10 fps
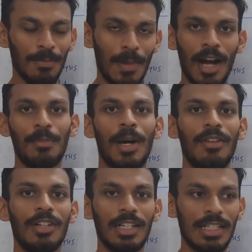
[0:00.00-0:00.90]
mark my
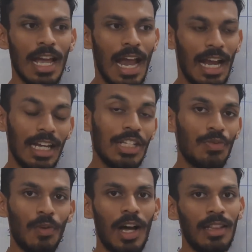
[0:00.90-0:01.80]
words at
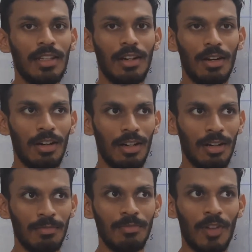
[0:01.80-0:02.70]
least one uh,